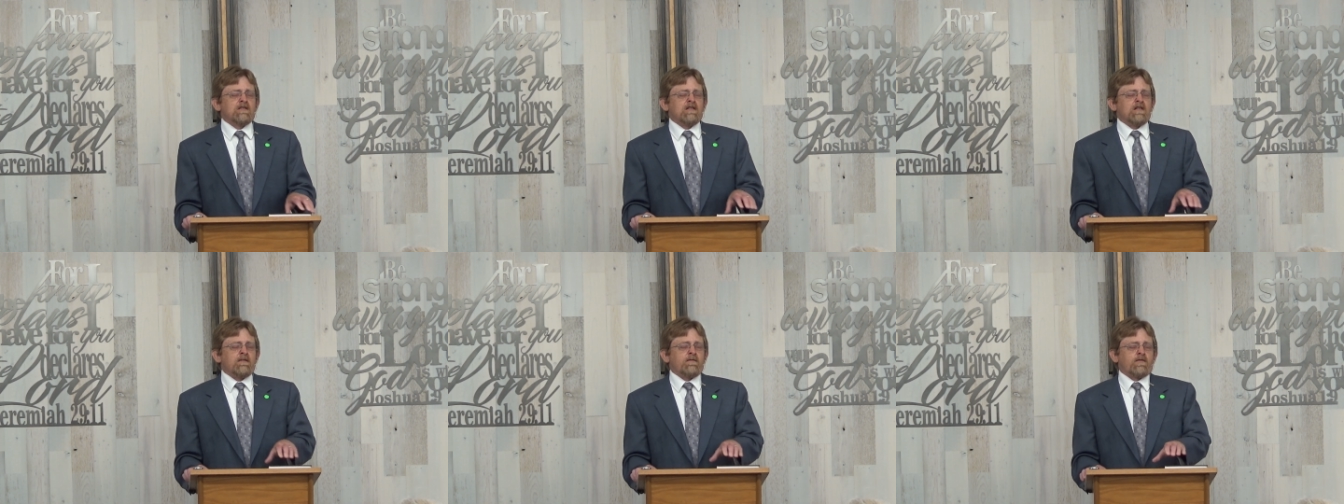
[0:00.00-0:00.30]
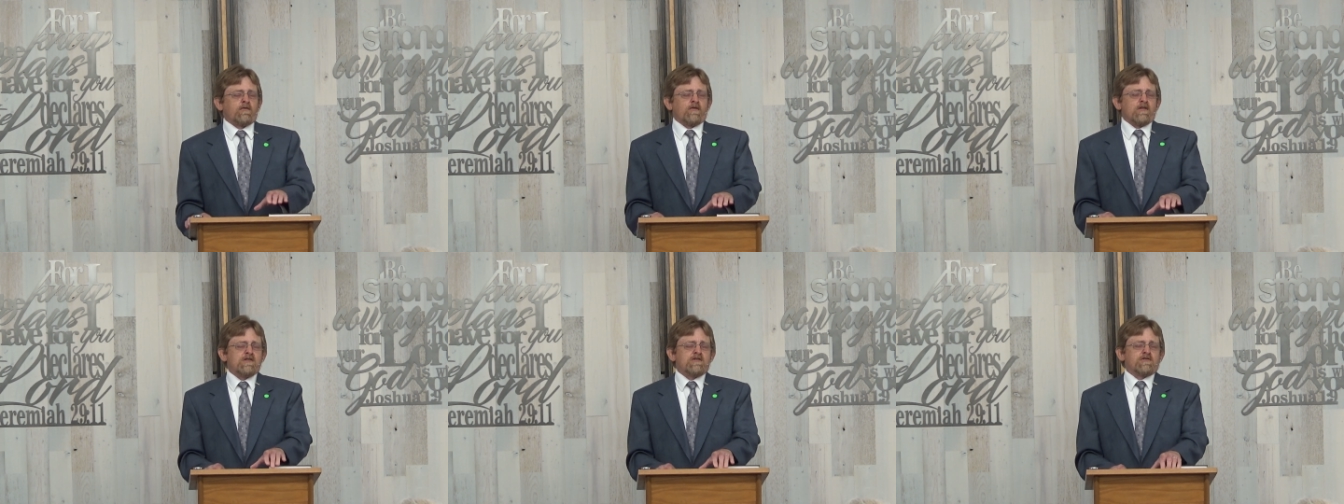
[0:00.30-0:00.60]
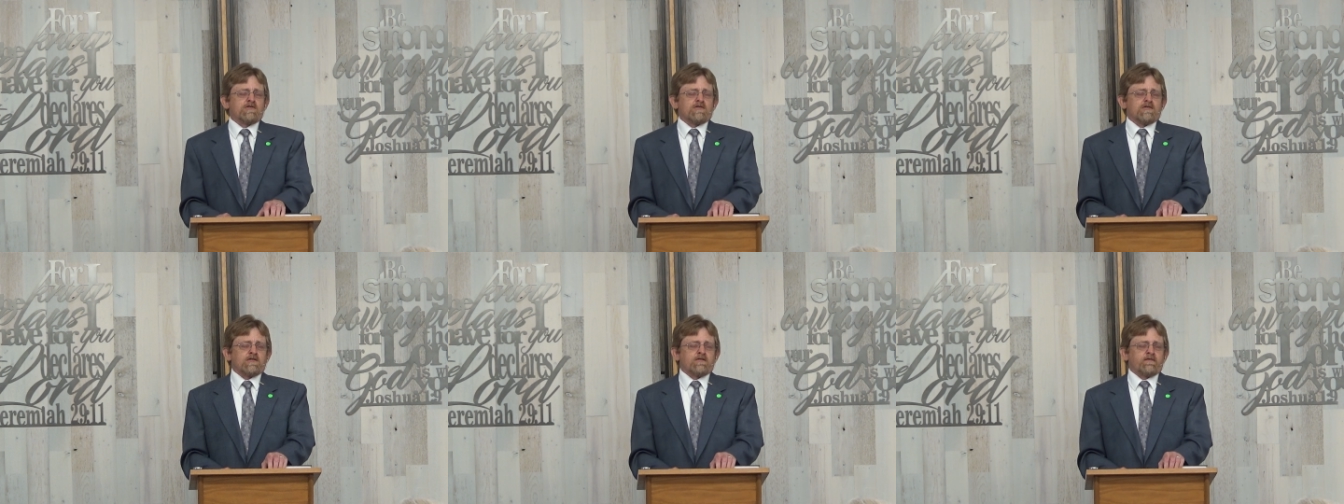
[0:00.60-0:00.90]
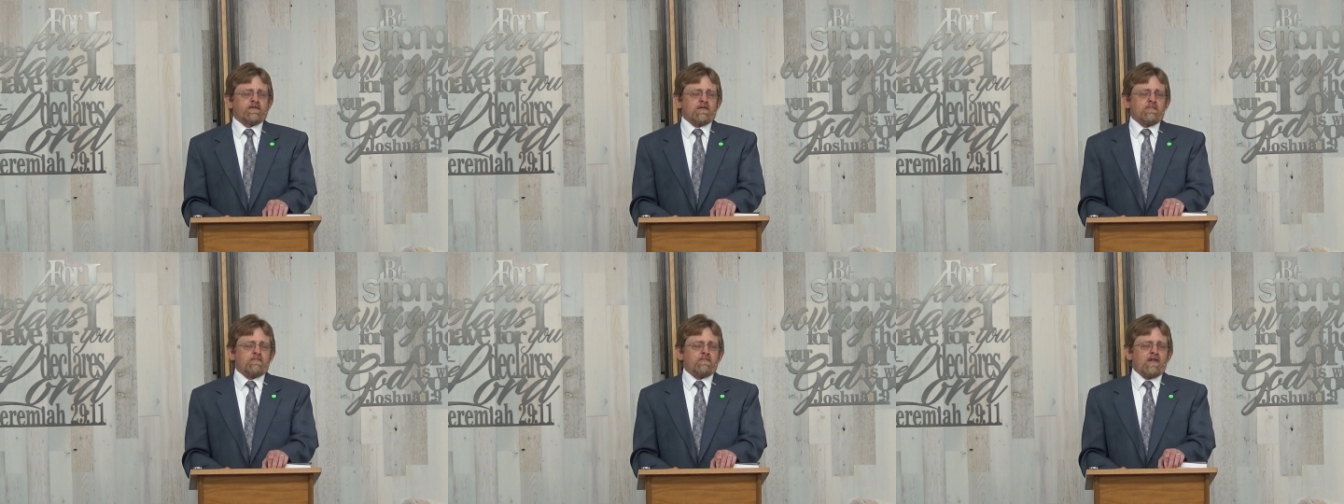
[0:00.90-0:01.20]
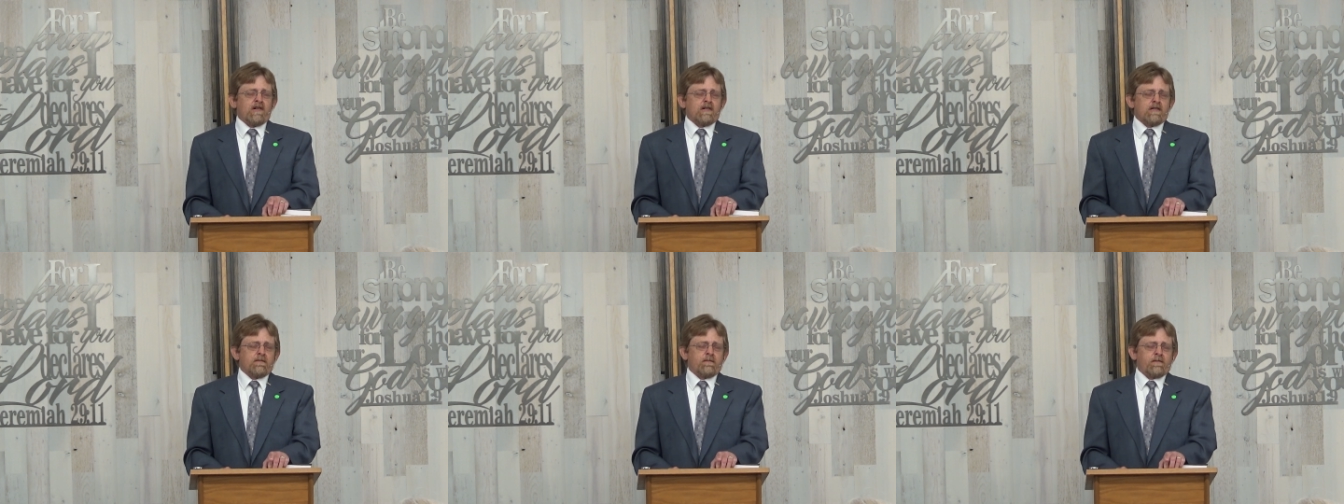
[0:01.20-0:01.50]
of creatures from
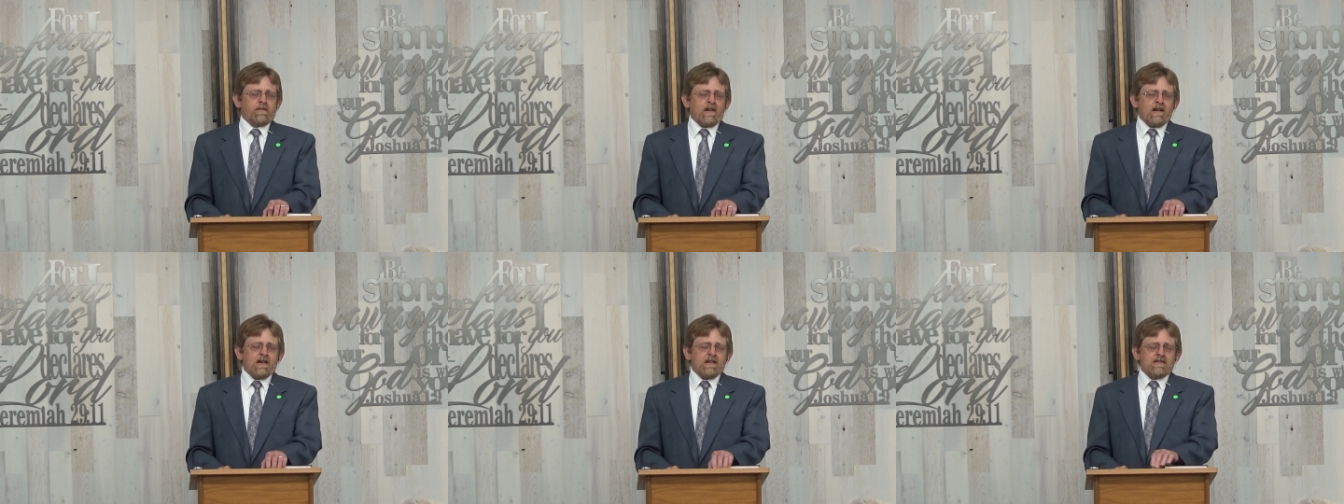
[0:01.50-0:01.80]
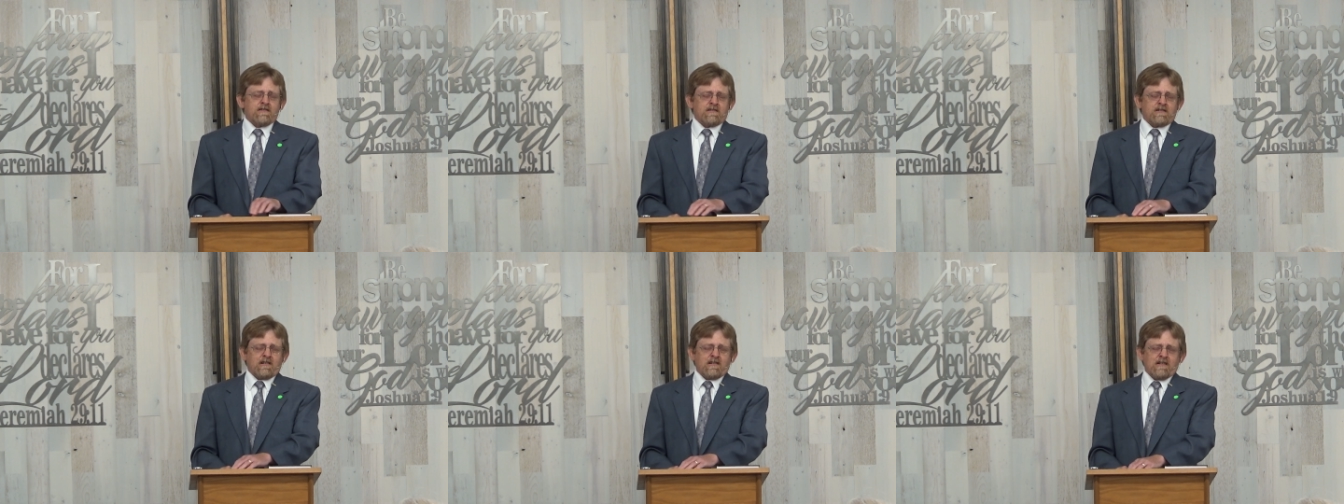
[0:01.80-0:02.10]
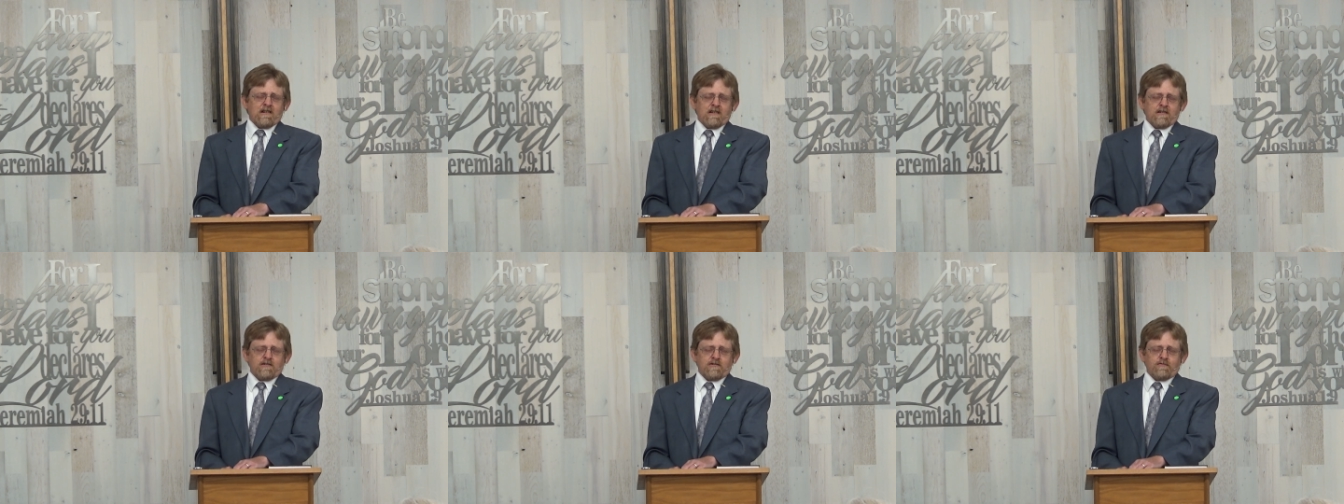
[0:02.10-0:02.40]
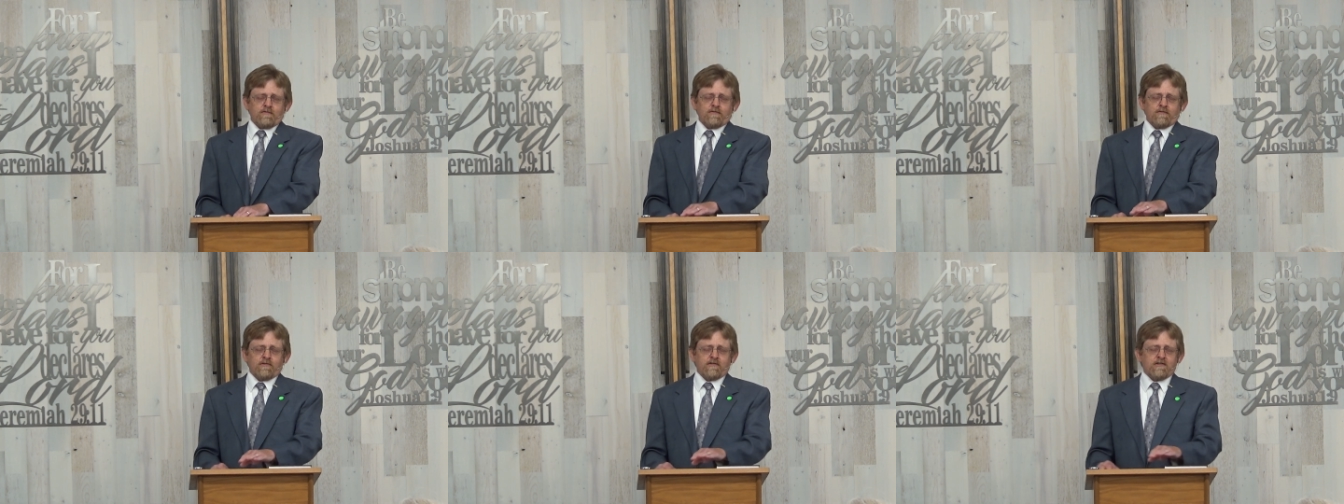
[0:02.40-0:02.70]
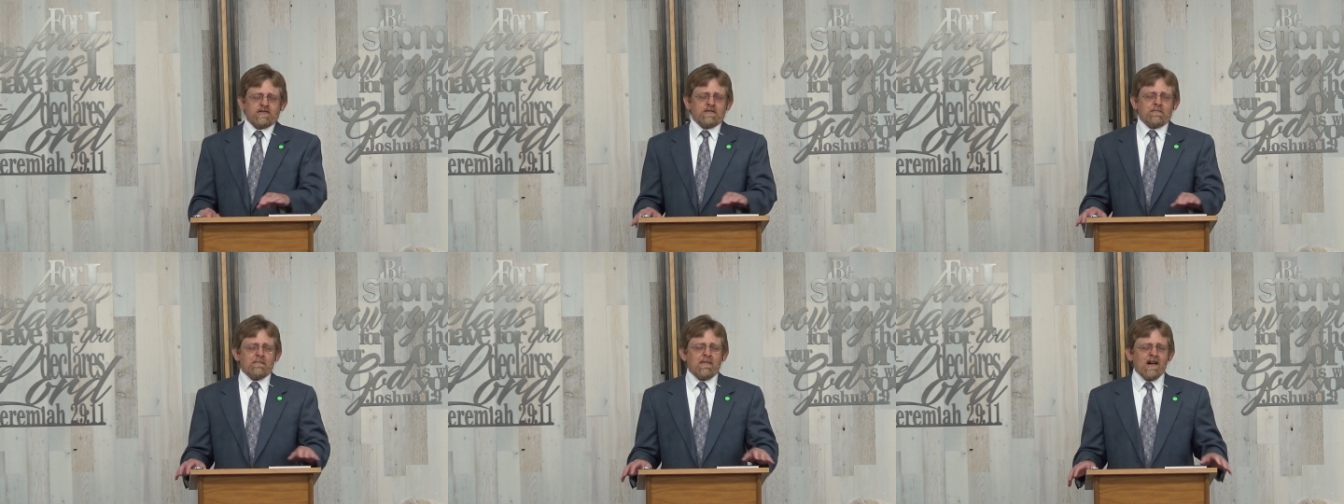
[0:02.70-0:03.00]
butterflies to
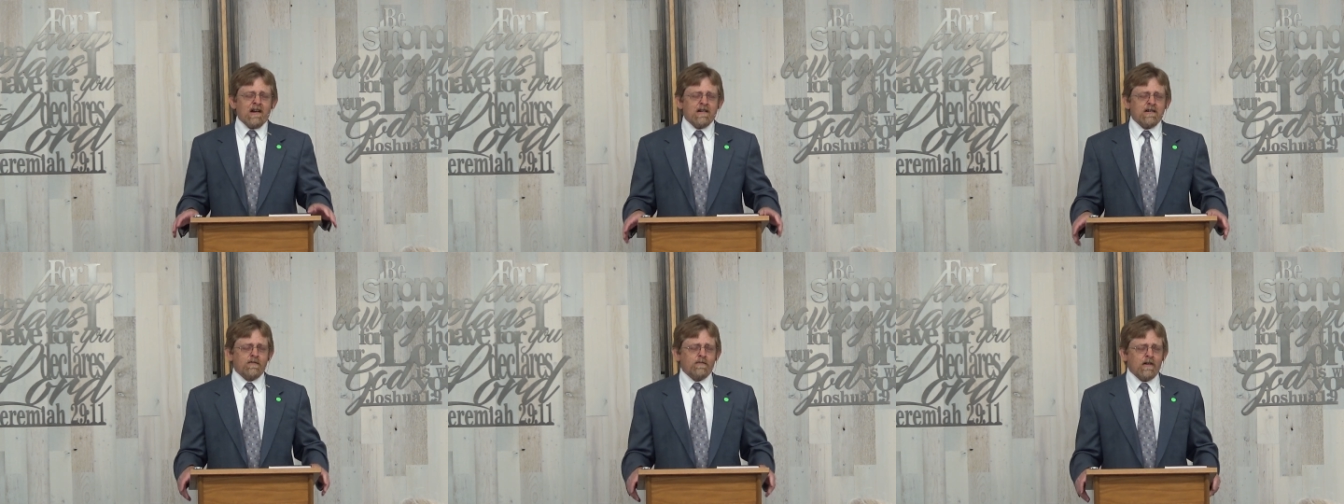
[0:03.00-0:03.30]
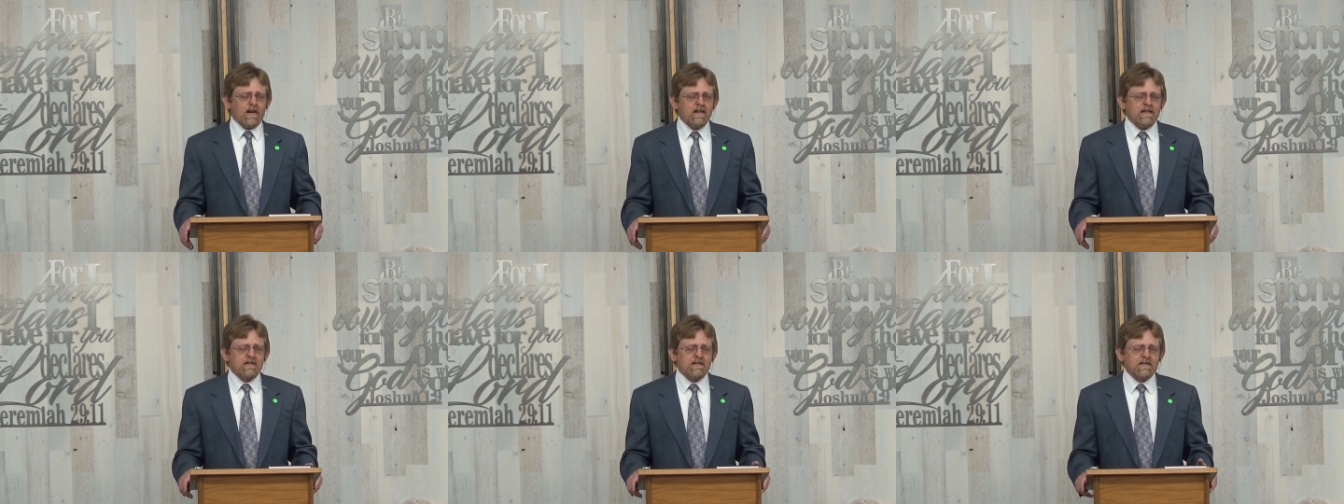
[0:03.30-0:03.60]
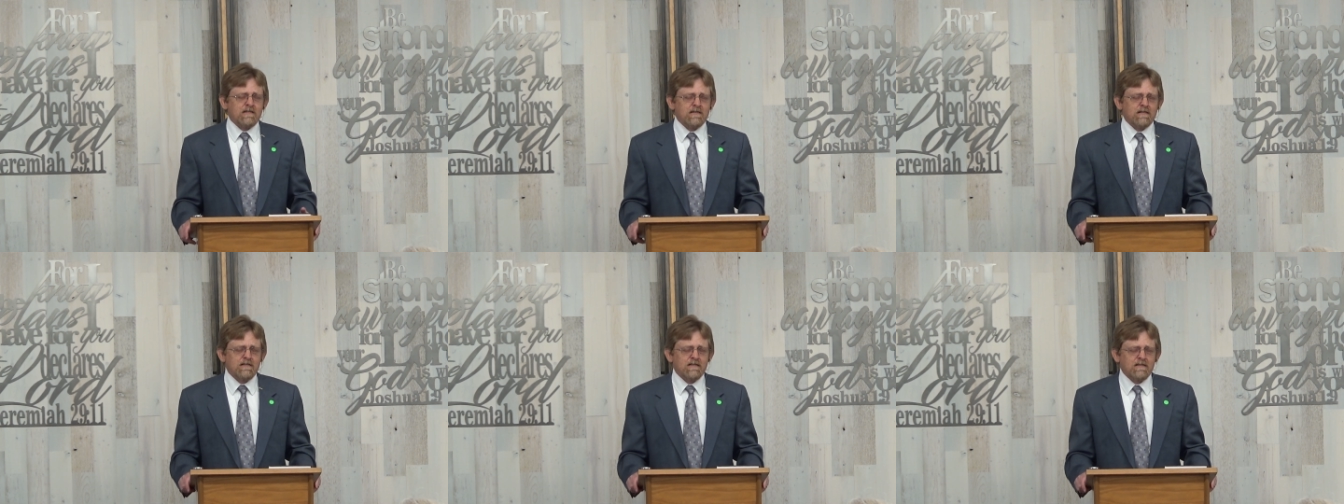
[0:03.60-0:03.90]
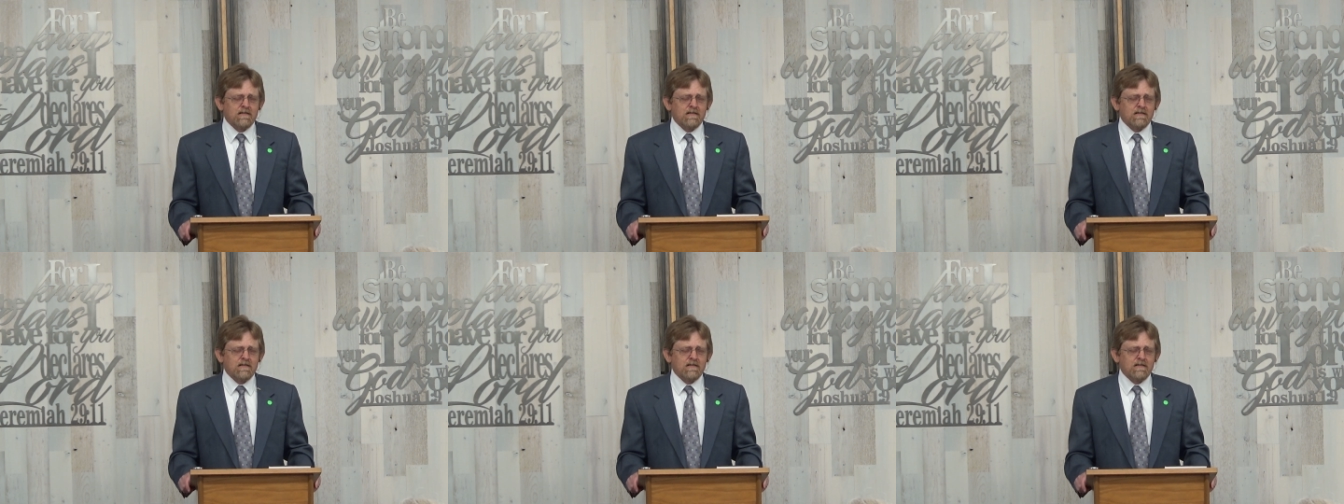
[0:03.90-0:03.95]
kestrels to migrate,